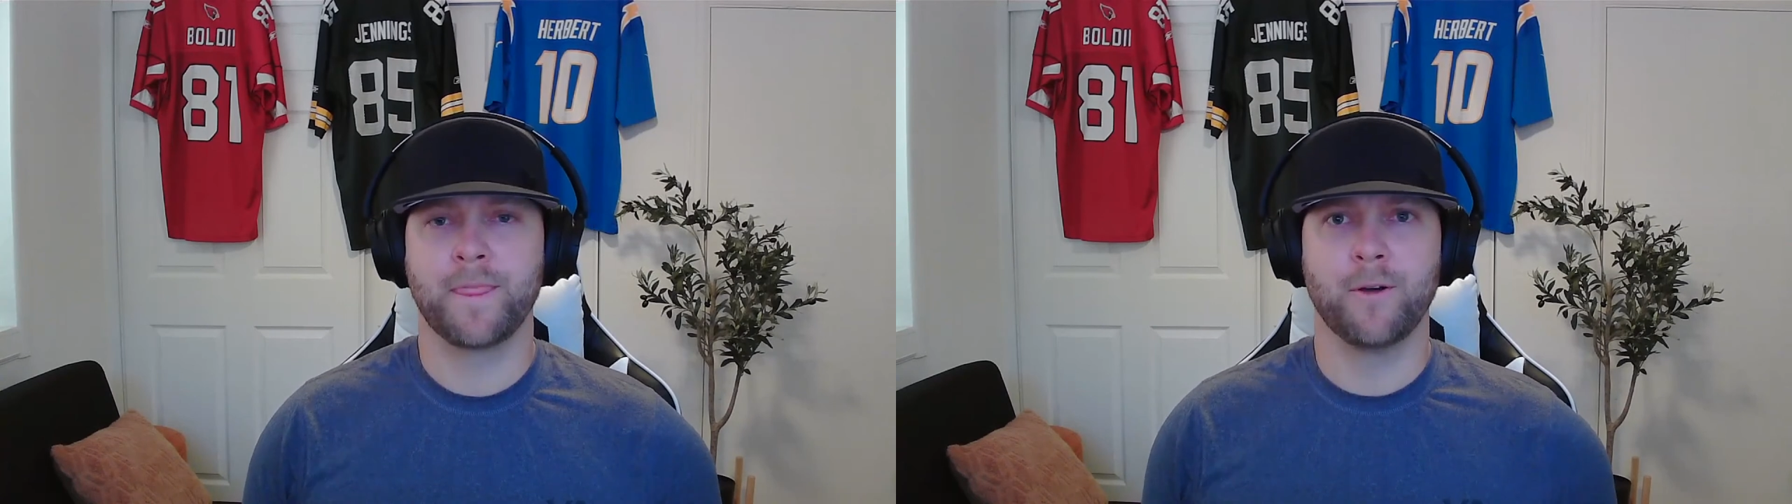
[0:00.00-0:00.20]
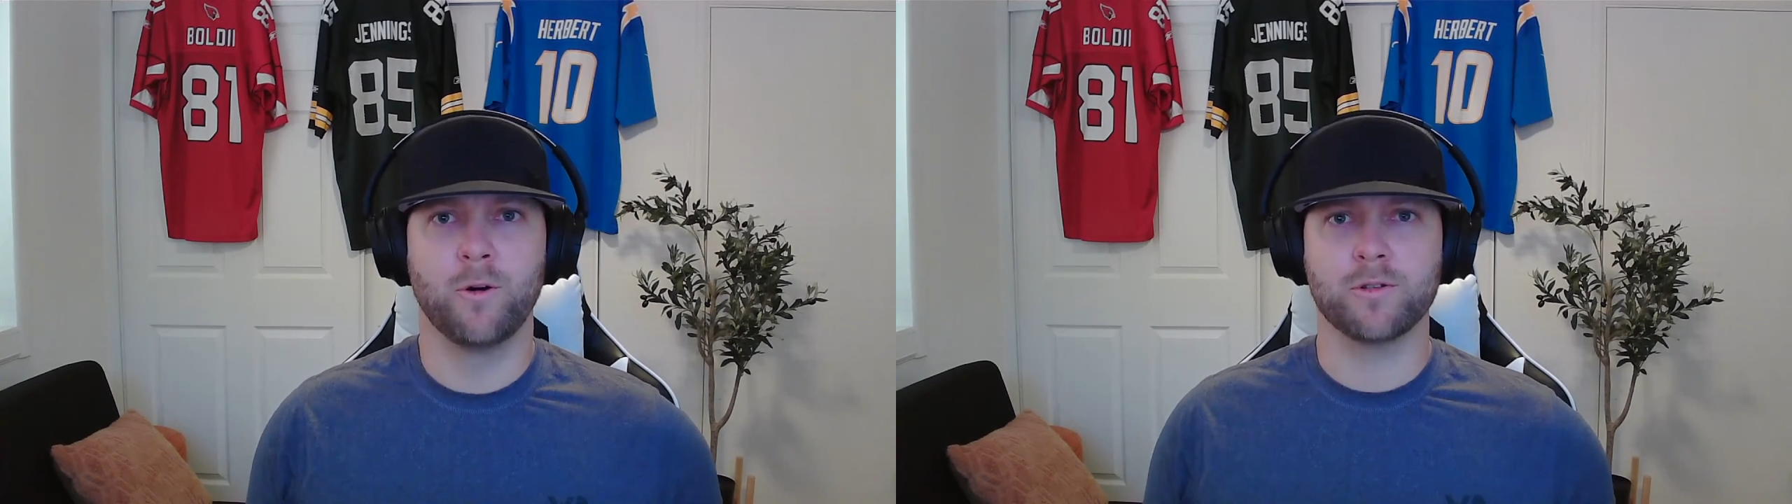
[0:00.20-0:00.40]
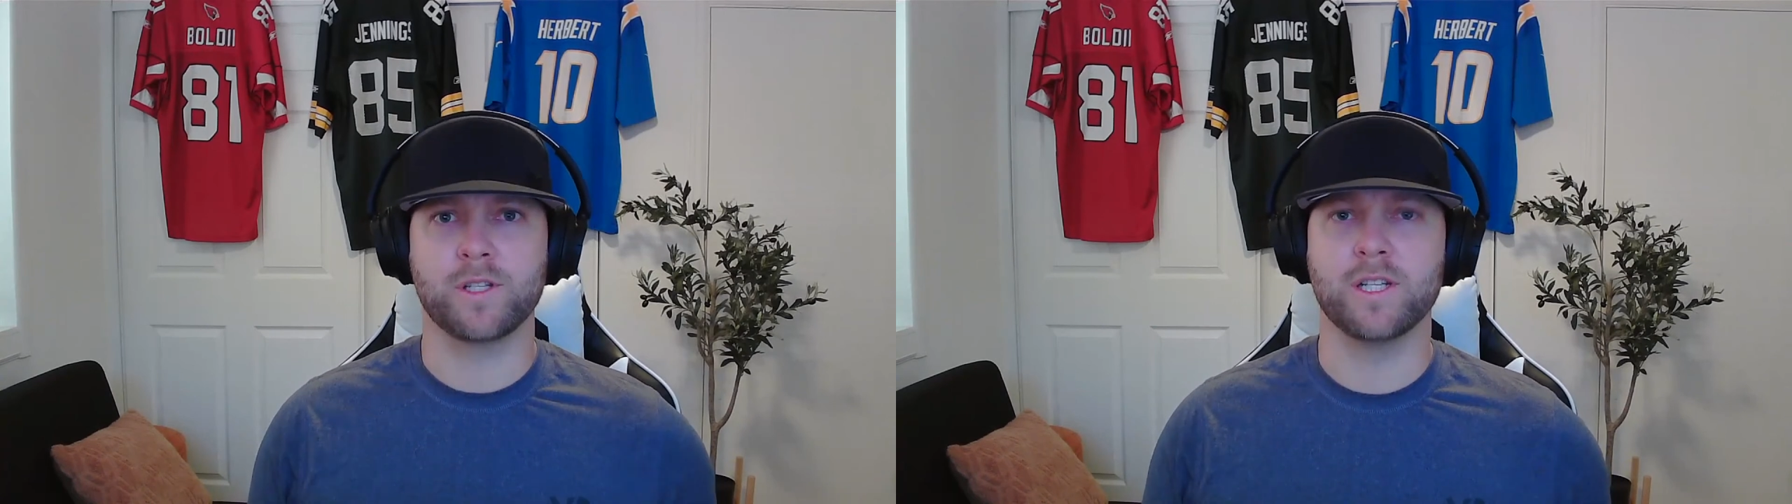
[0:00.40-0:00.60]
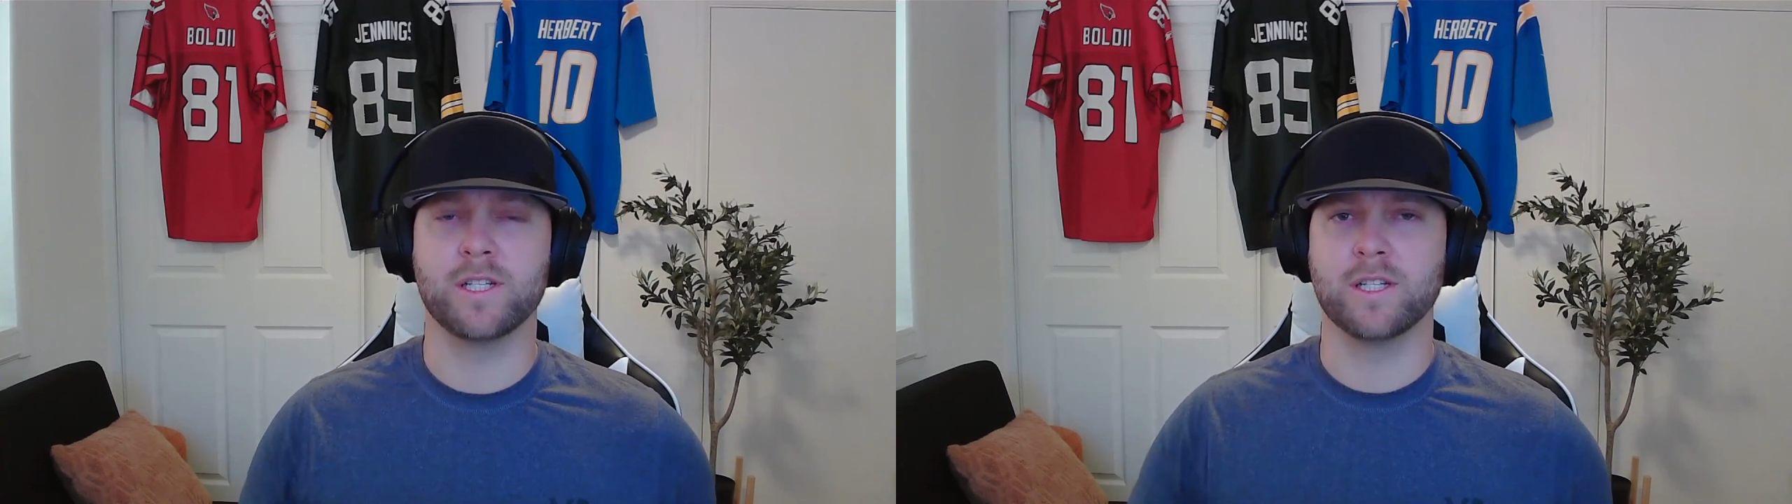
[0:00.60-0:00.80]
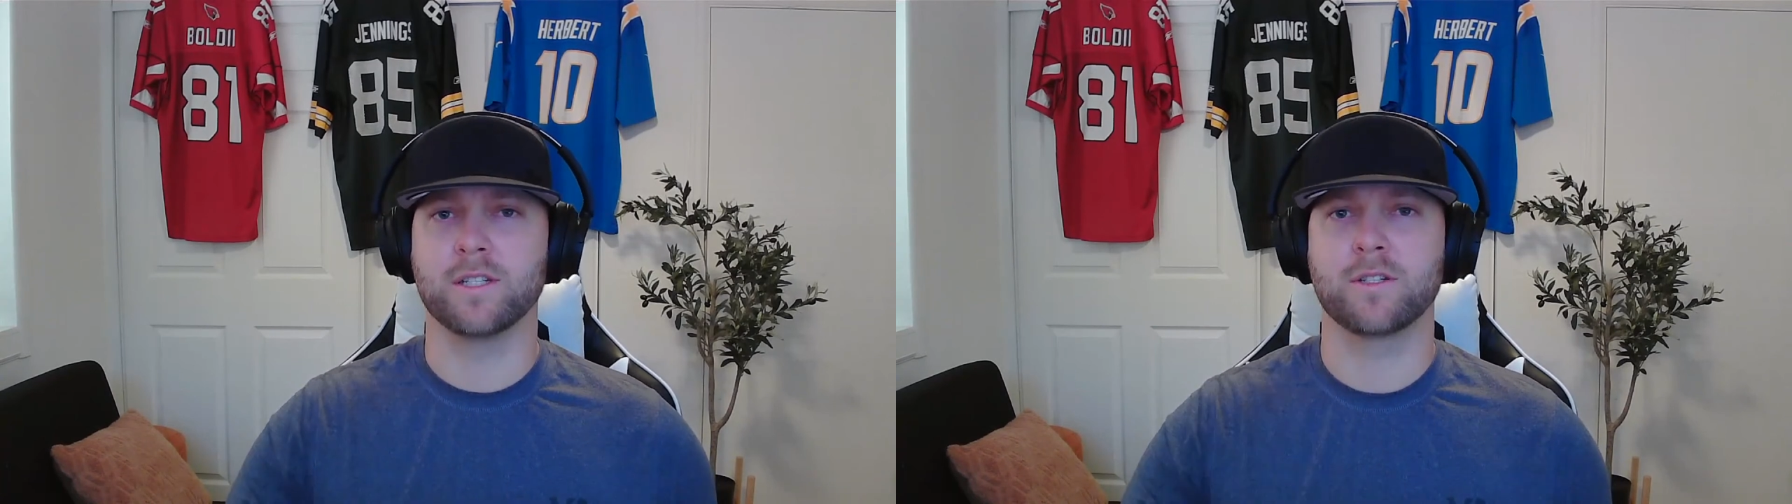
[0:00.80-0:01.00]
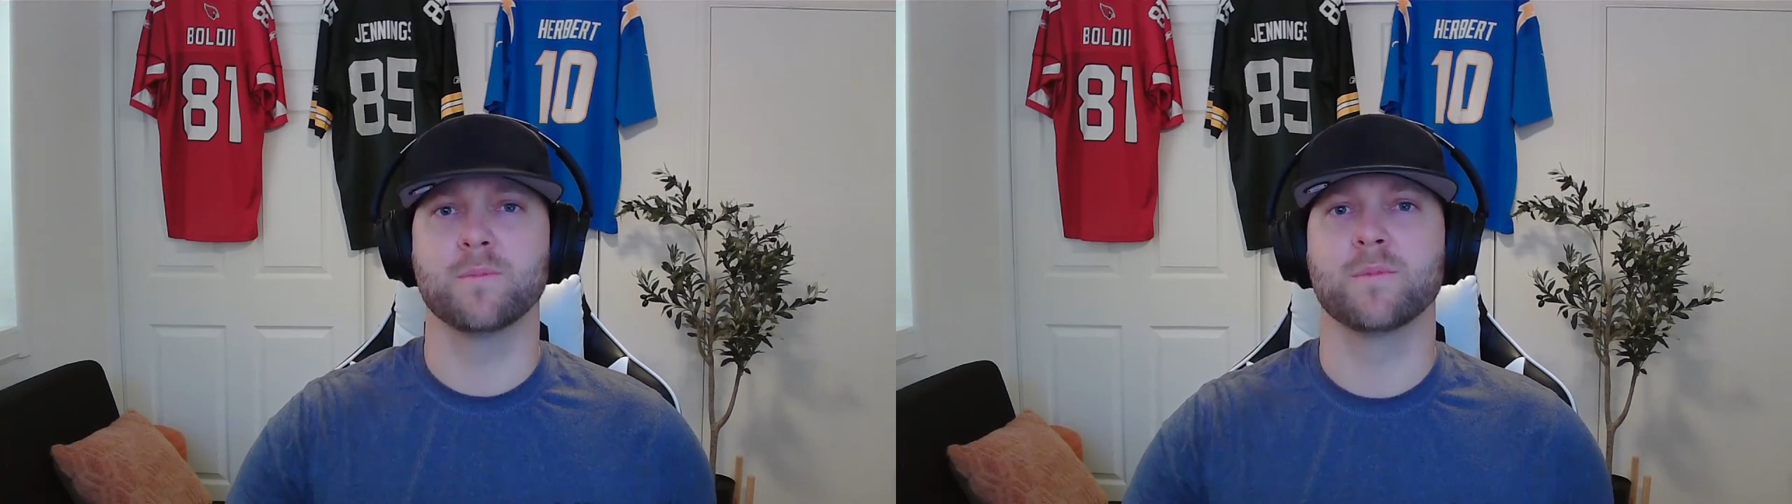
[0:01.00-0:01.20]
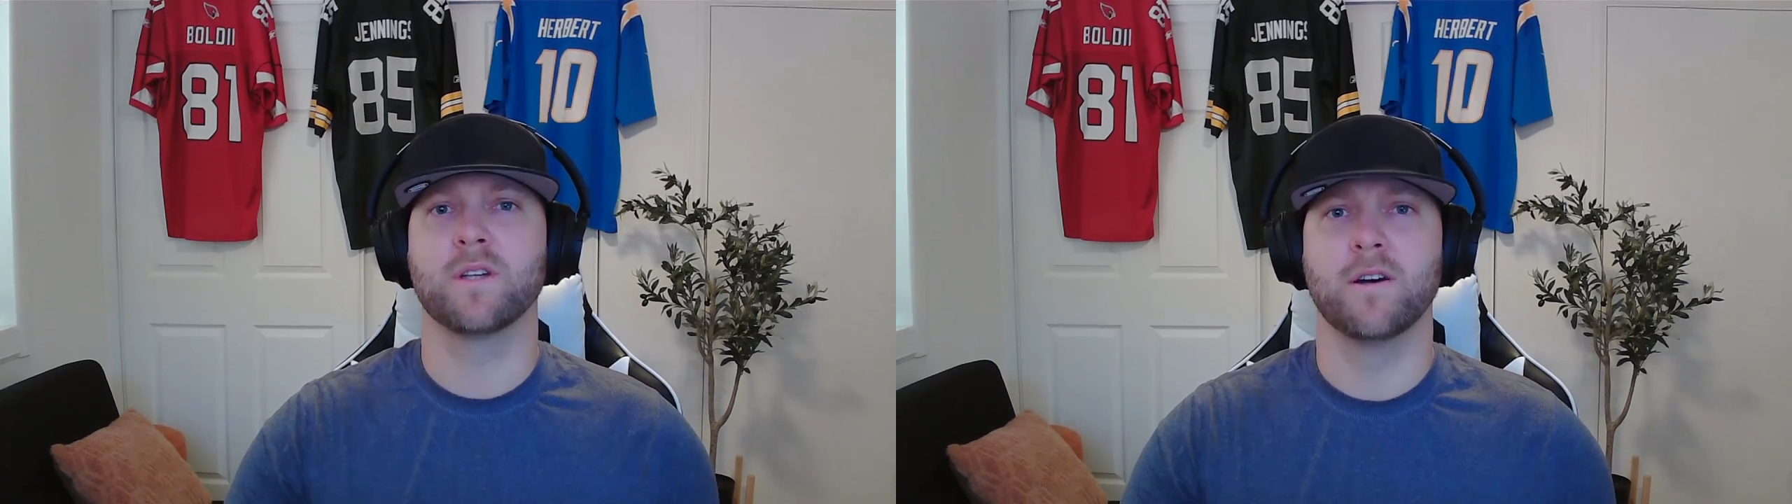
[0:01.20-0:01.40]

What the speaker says: the whole season in terms